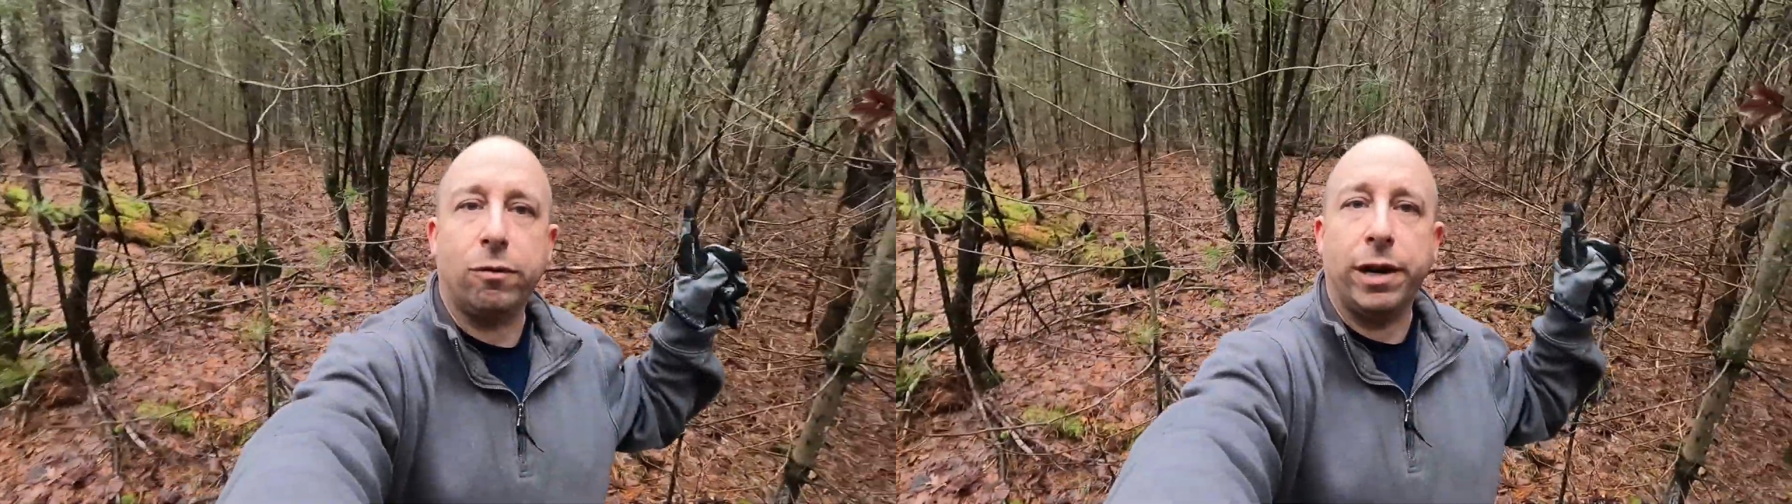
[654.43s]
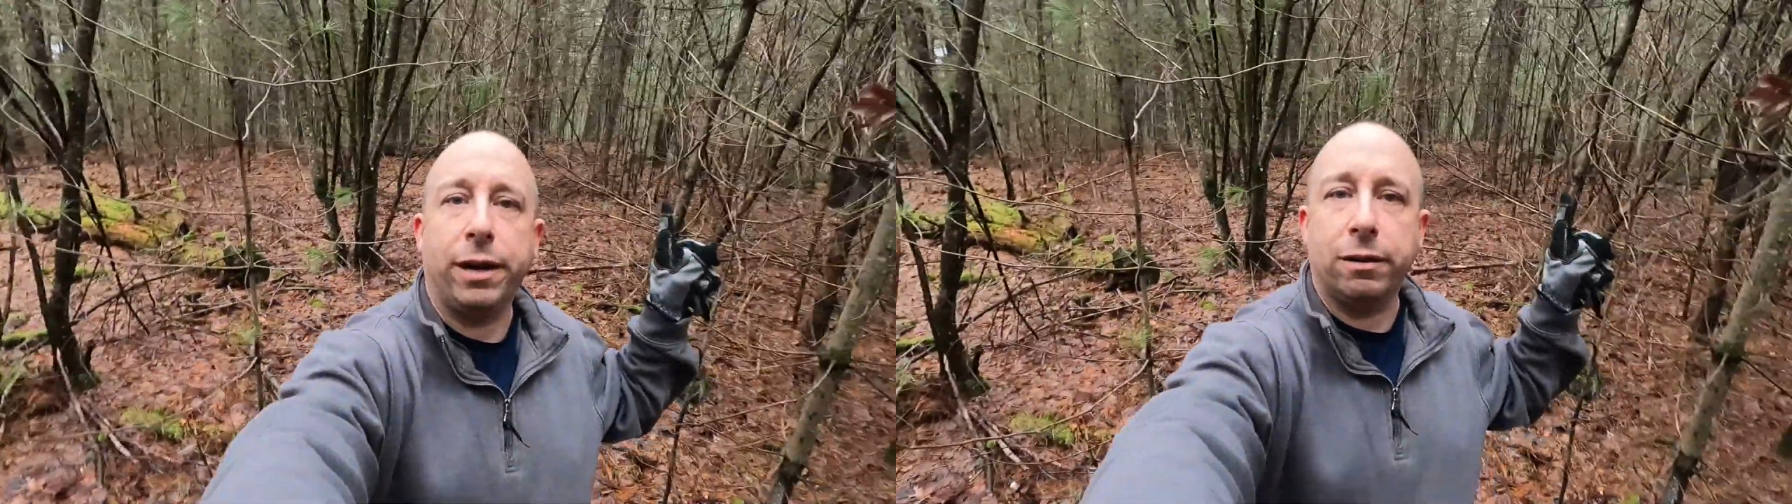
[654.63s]

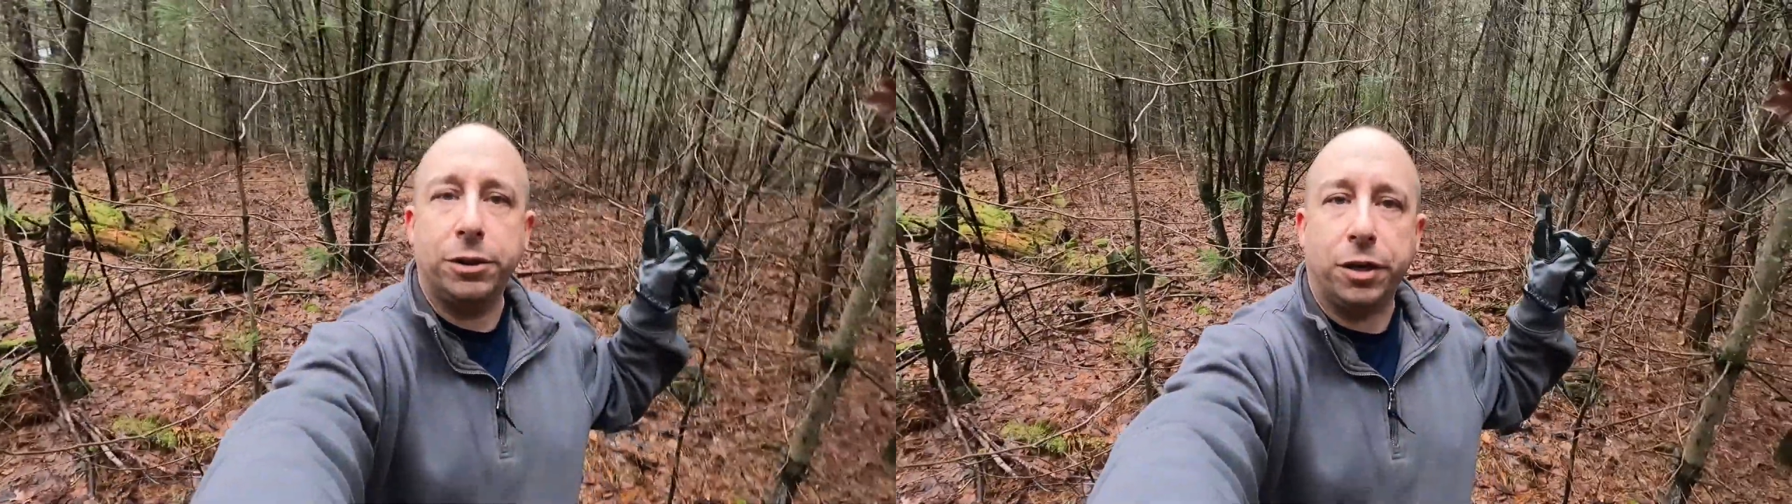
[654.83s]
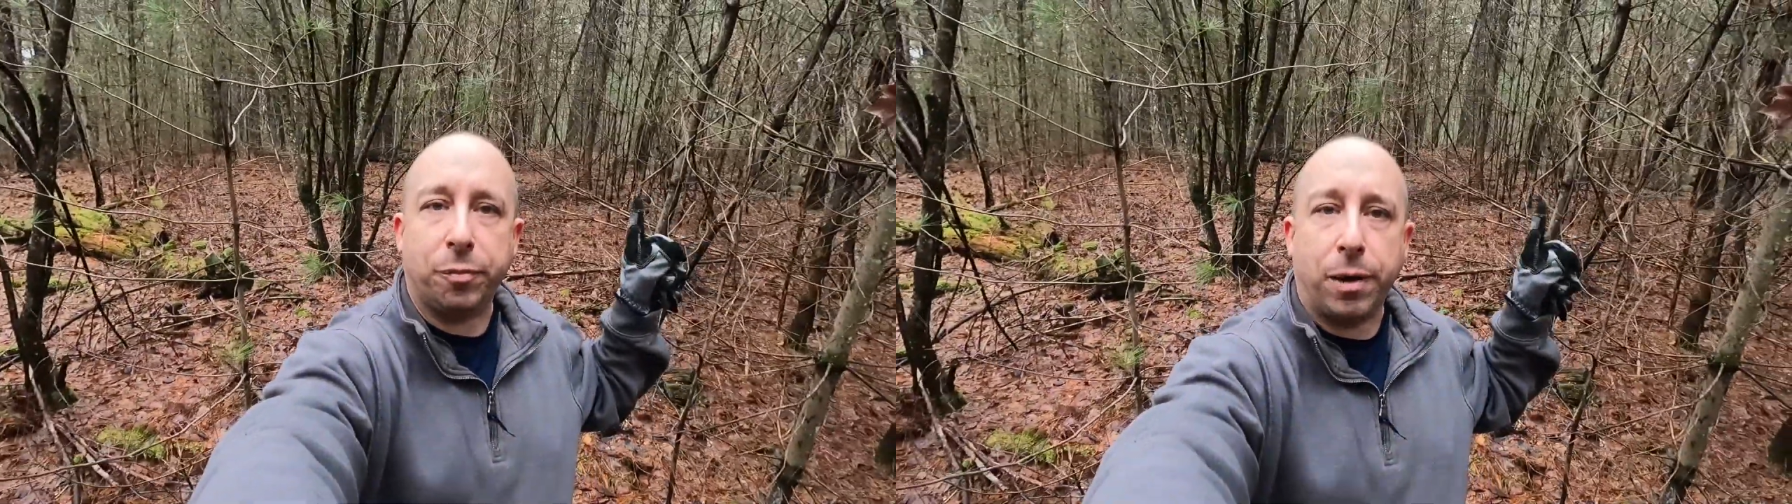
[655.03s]
over here
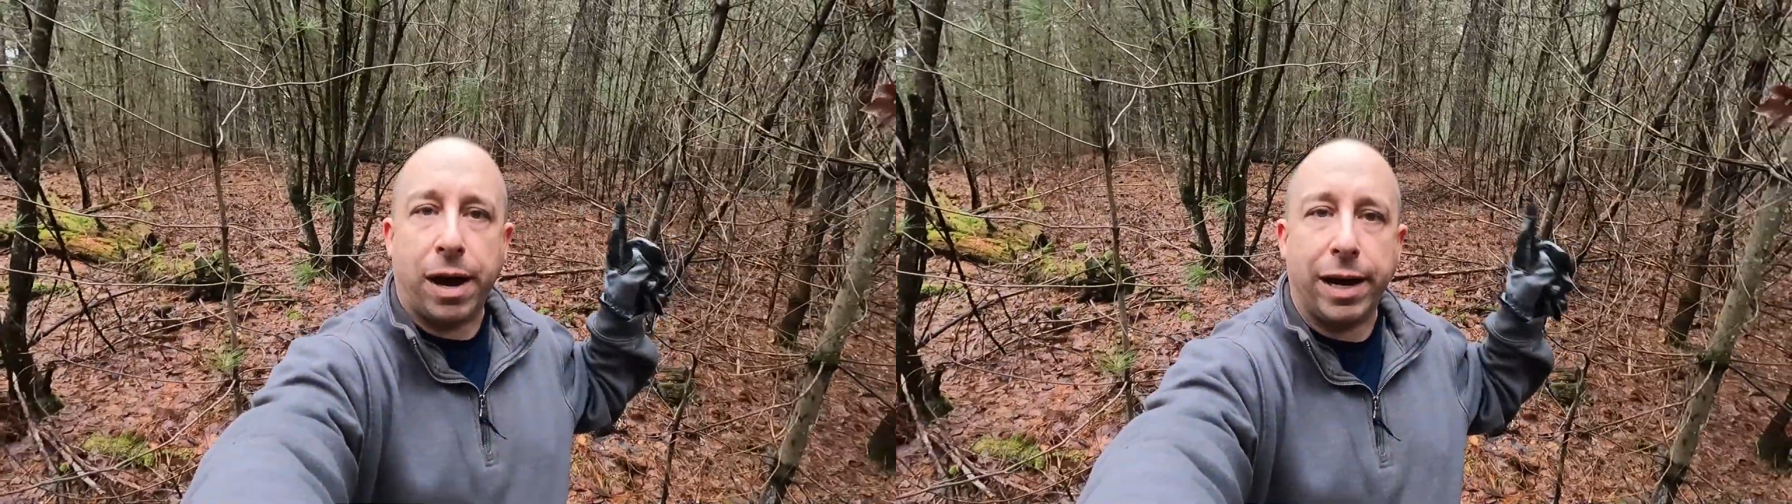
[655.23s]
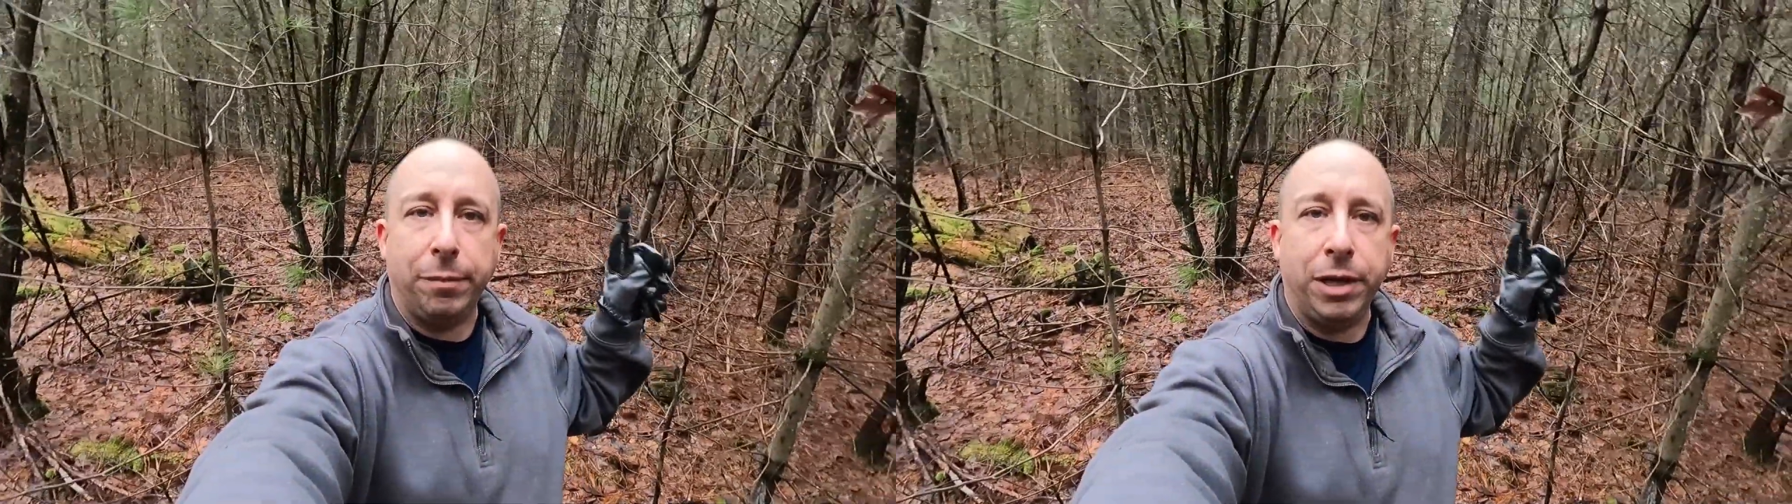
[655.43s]
just
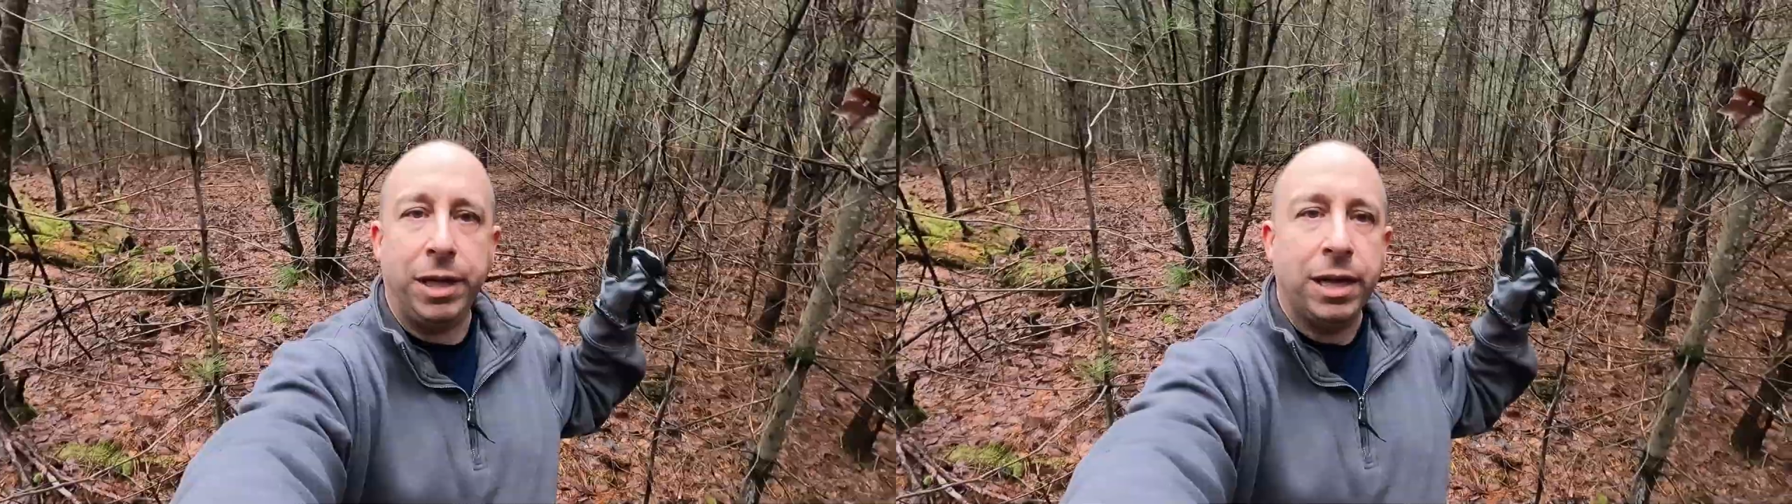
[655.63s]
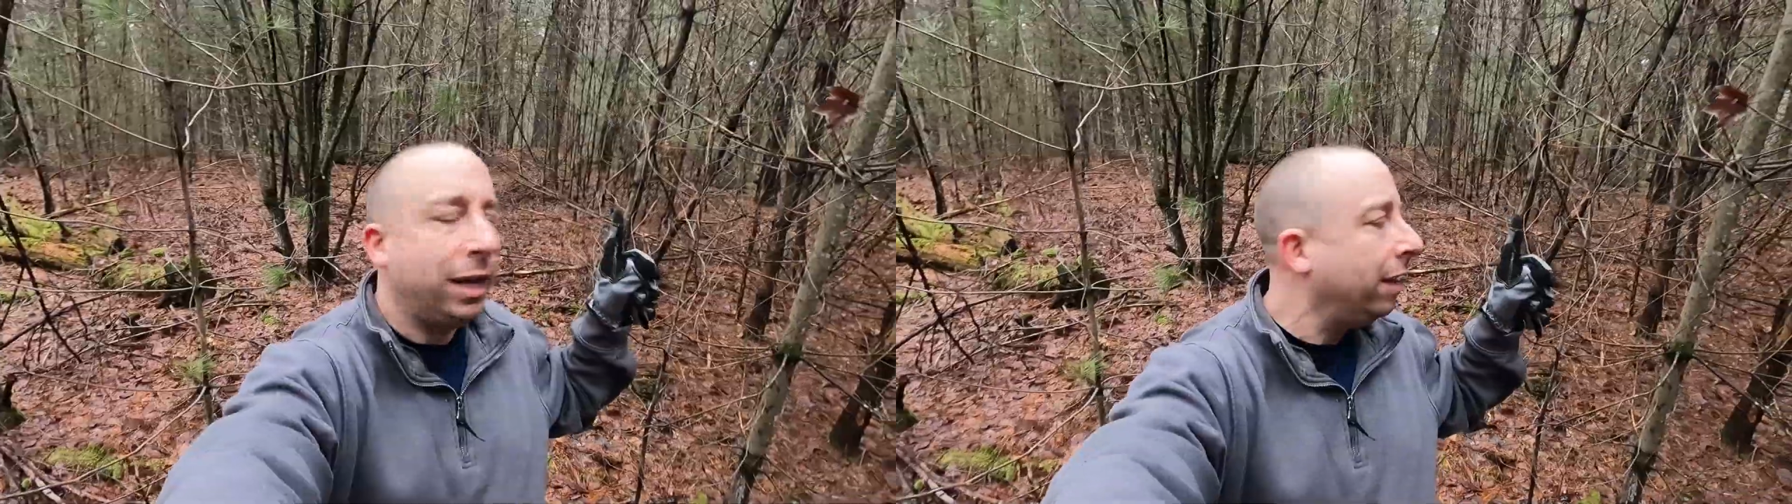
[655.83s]
behind me,